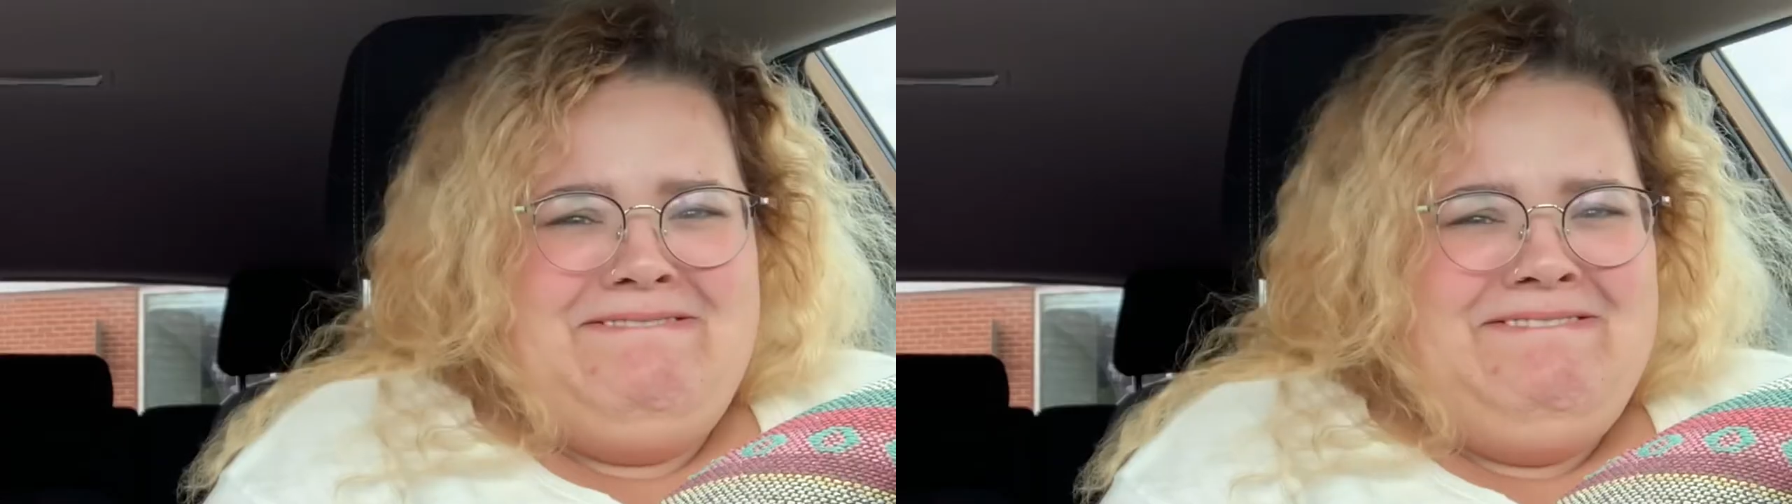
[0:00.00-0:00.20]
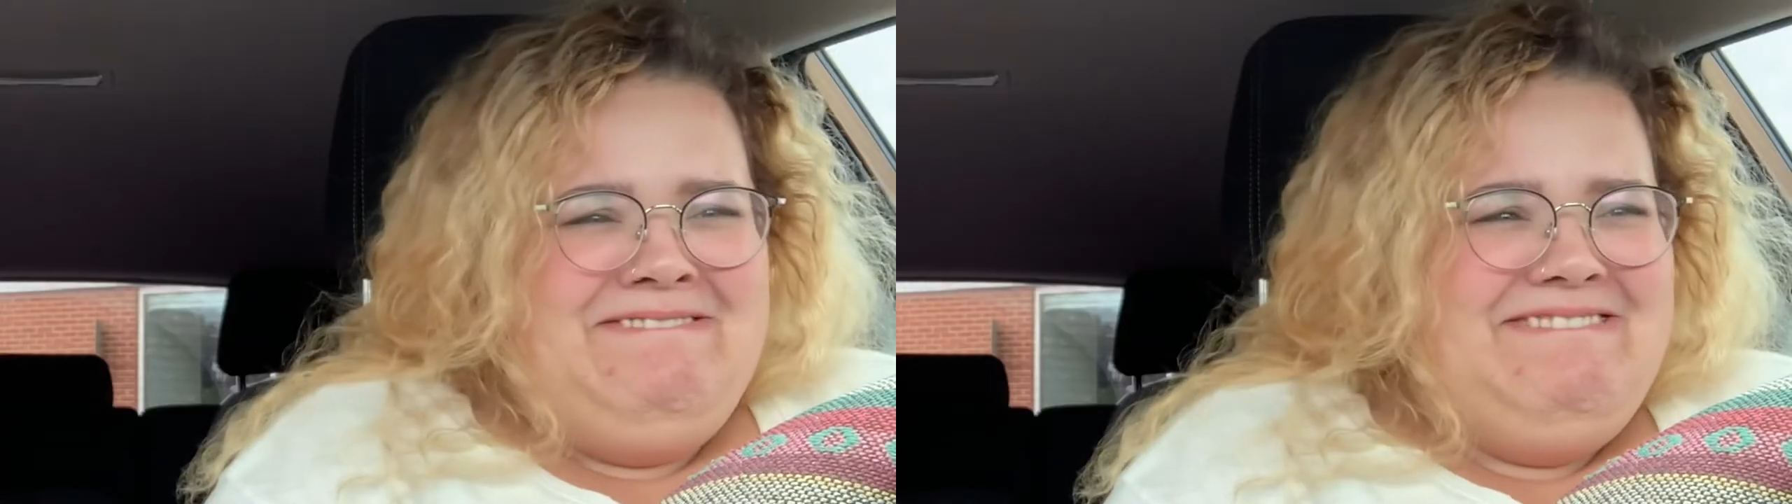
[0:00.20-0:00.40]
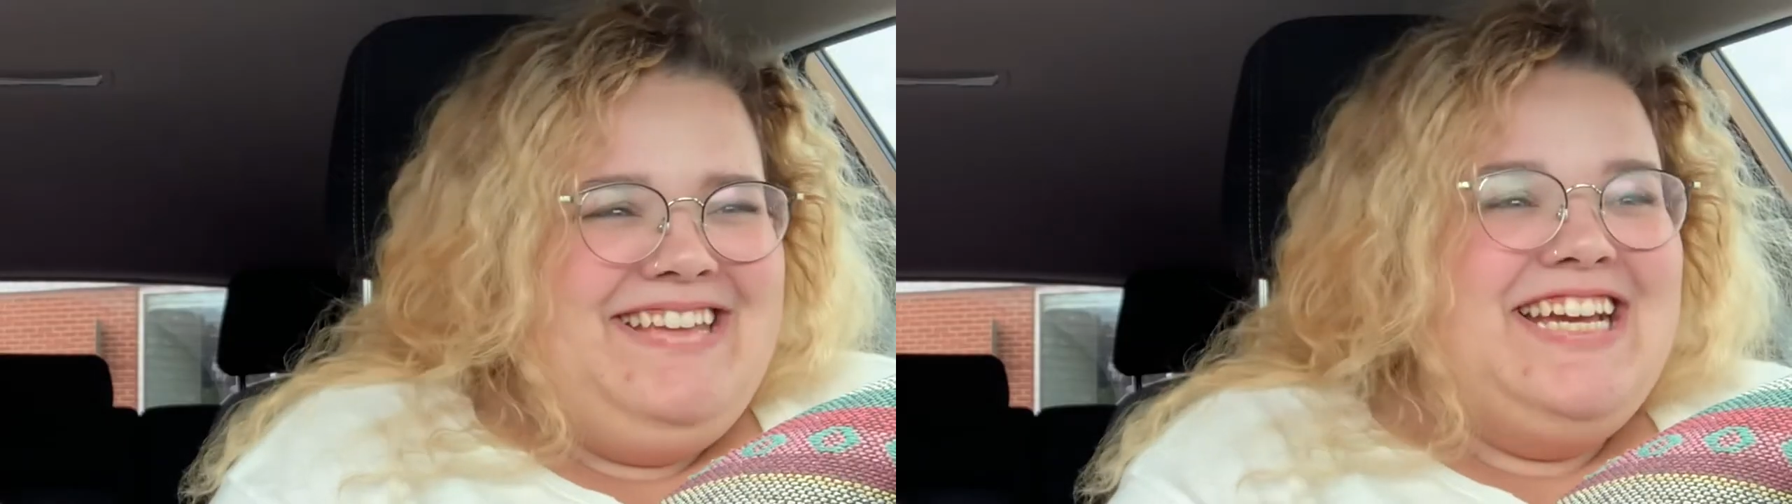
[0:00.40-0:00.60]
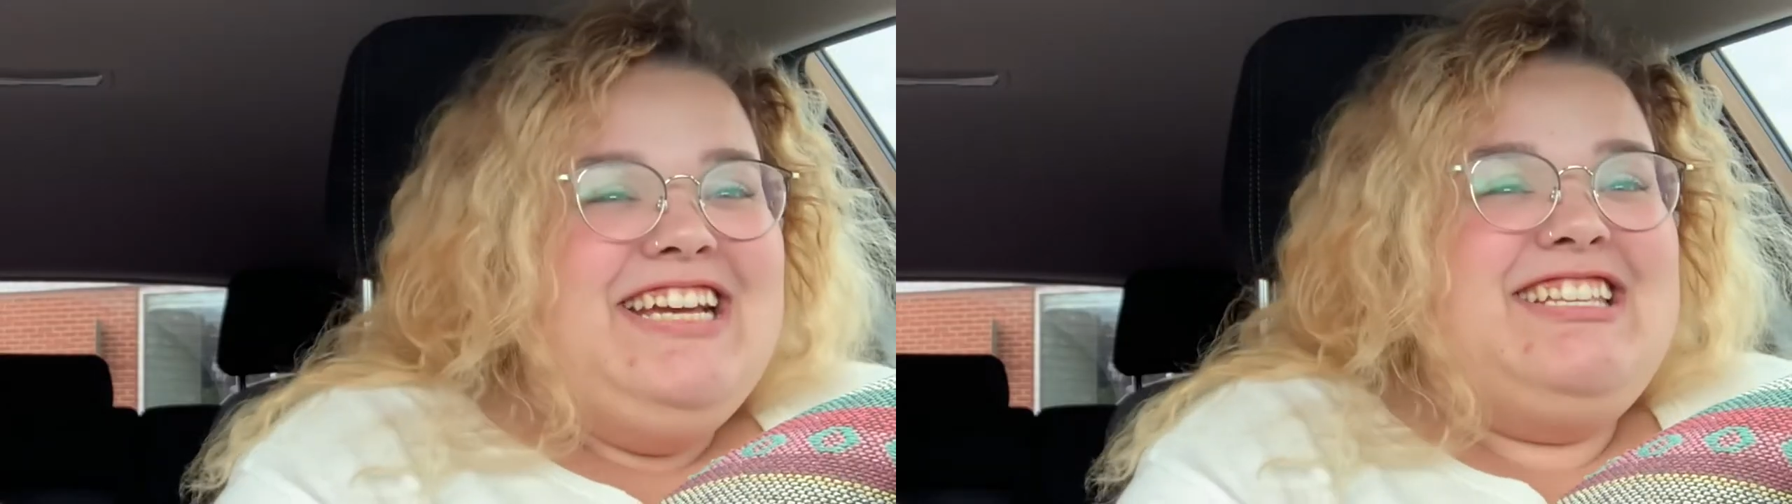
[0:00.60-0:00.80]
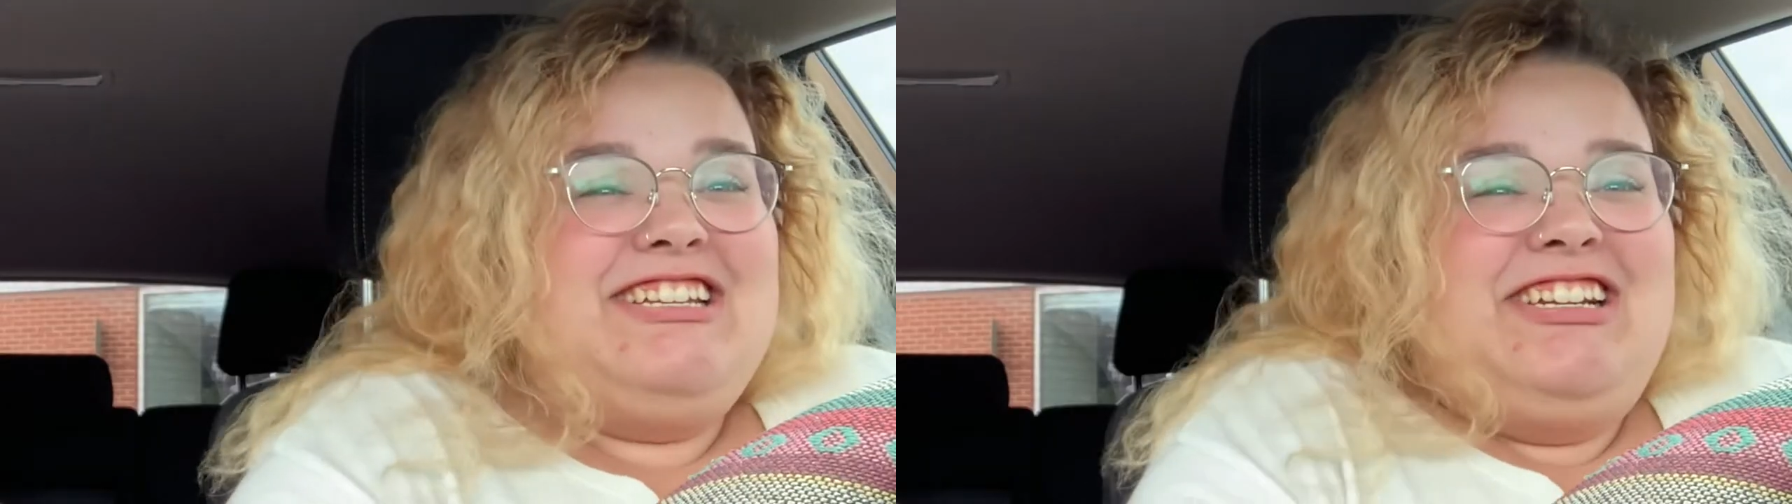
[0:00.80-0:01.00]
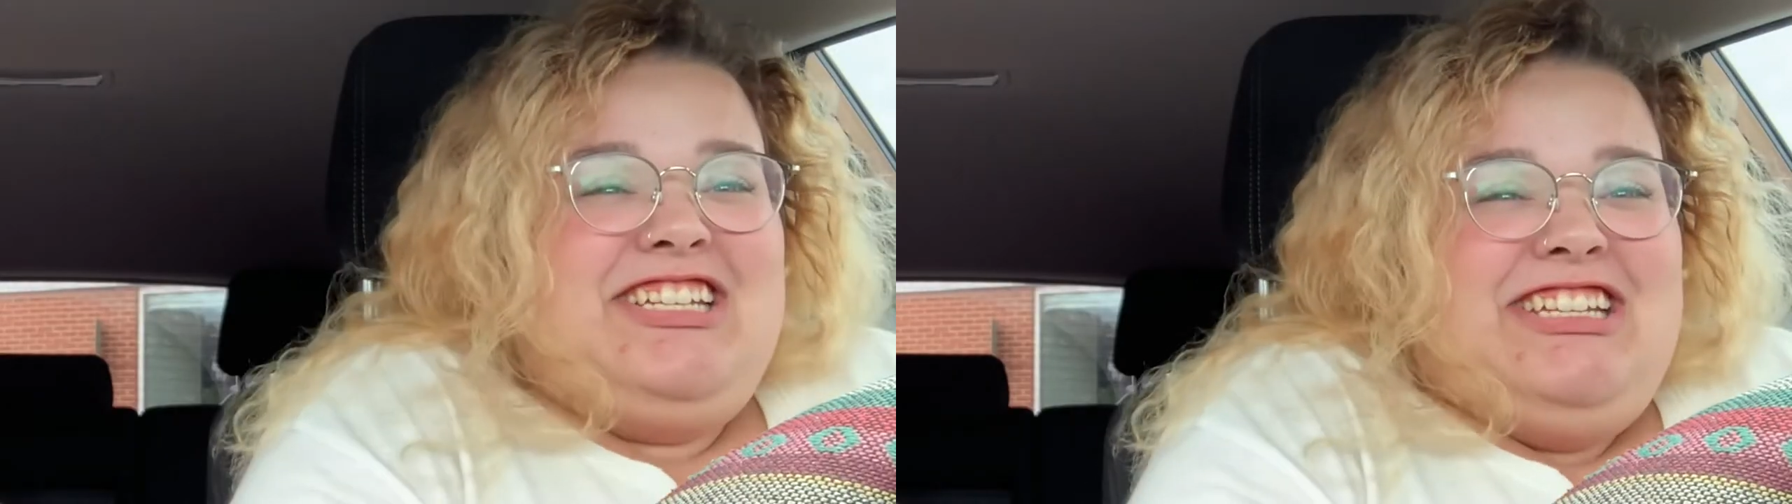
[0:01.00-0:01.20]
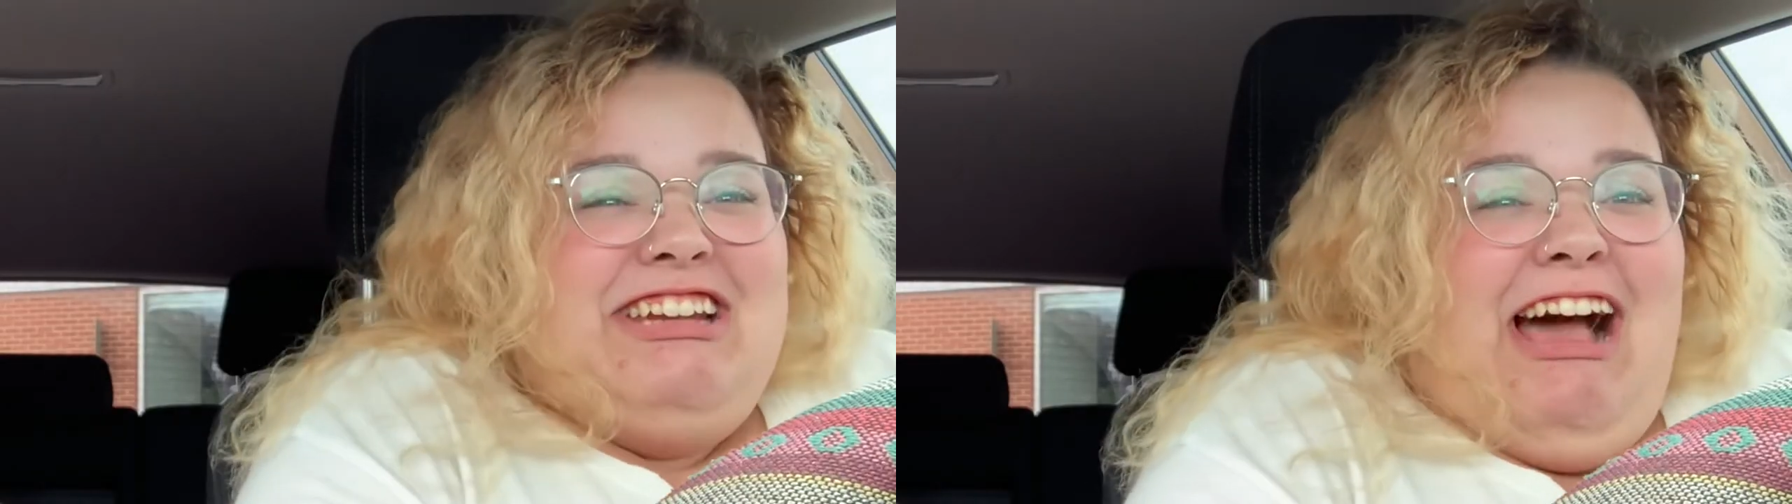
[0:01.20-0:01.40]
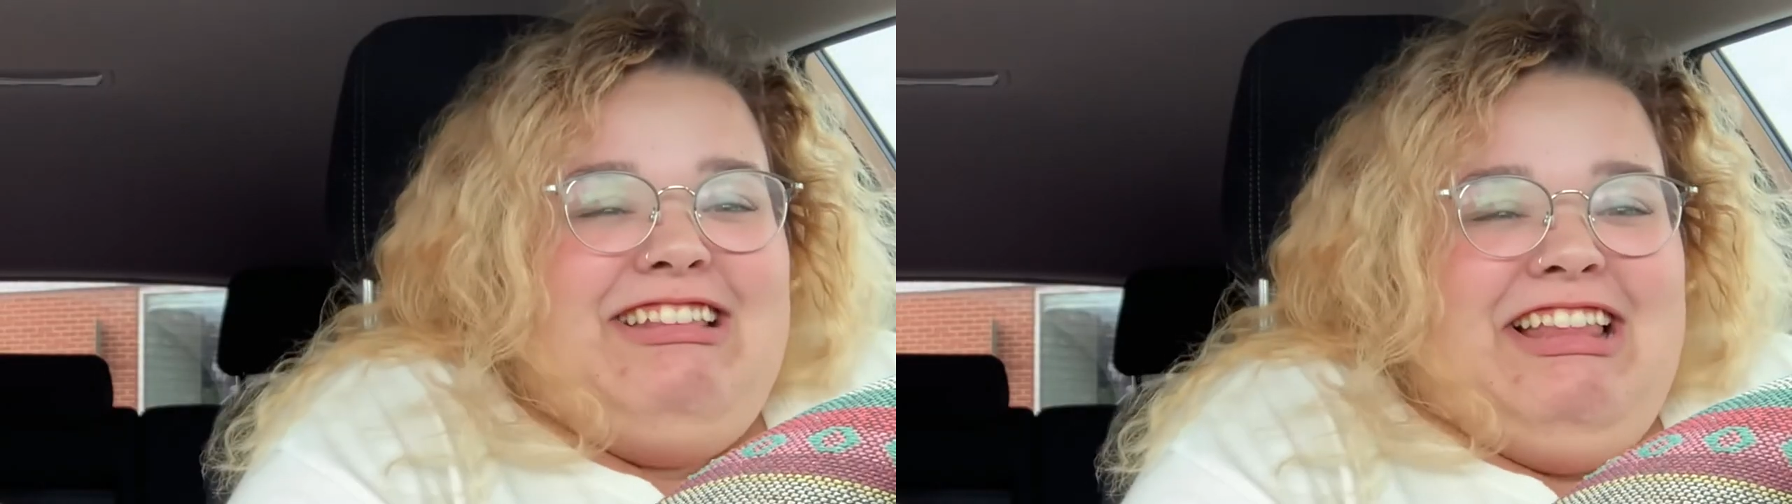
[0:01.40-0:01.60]
tell Elise about yesterday.
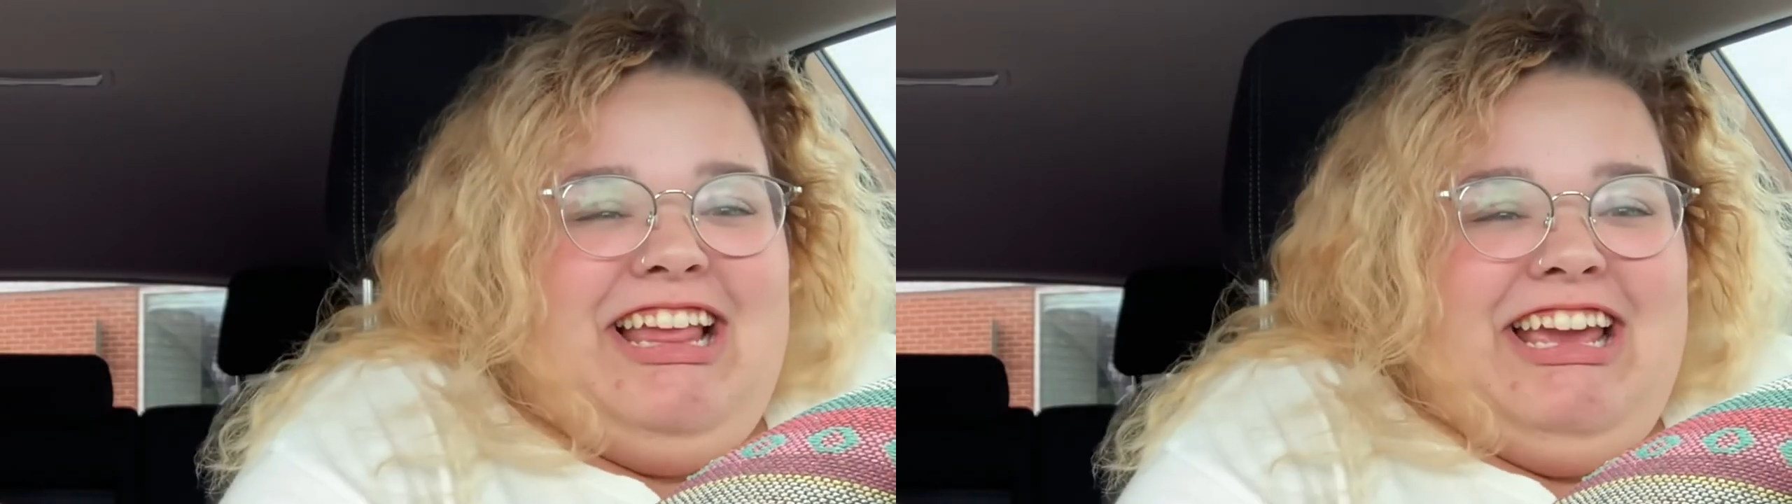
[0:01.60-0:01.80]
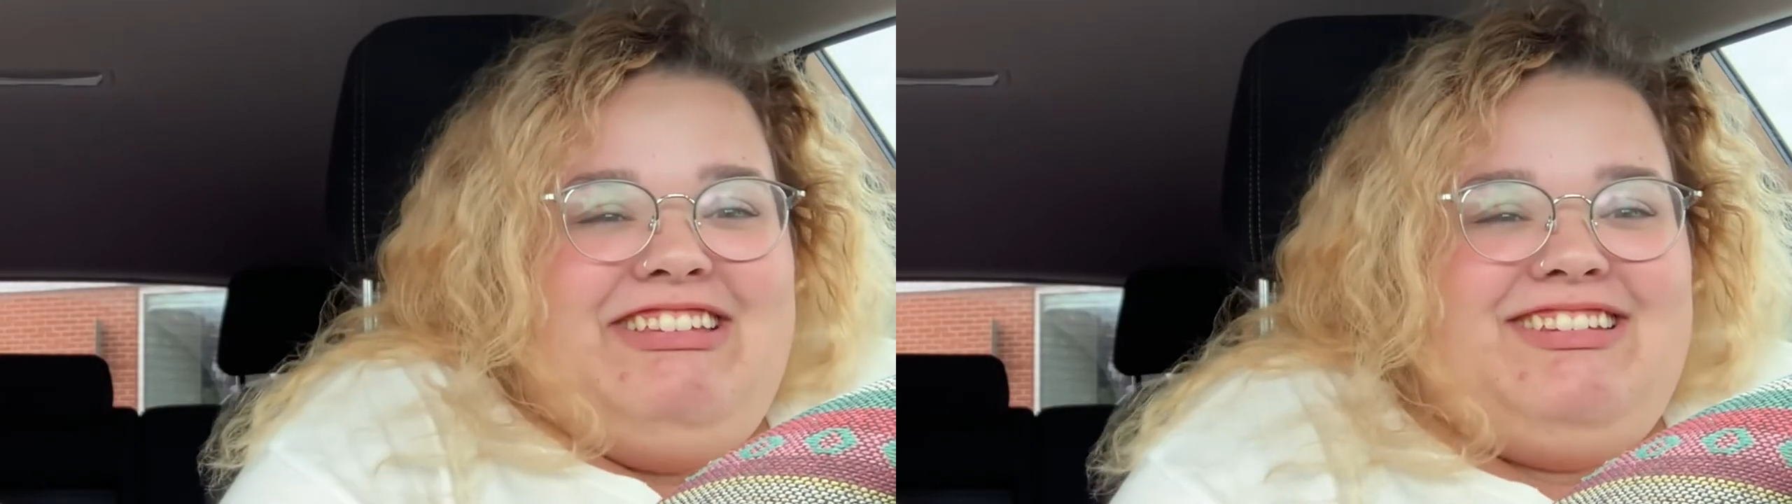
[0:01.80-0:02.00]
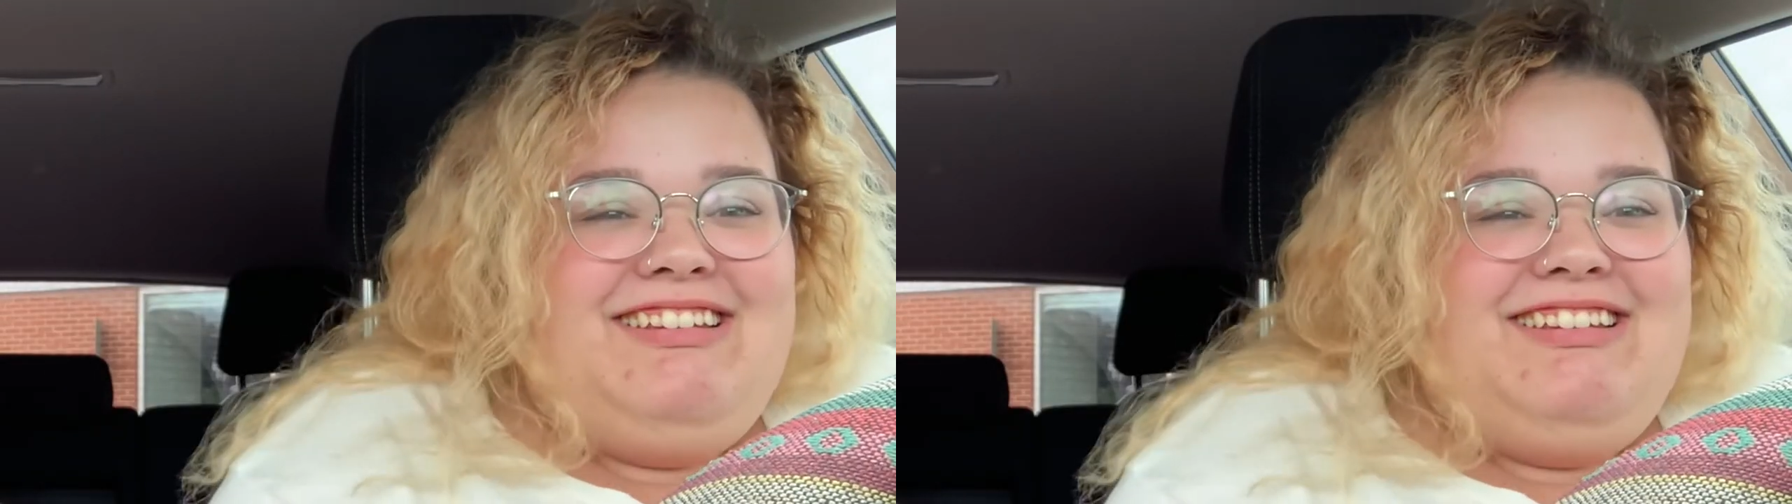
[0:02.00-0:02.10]
tell Elise when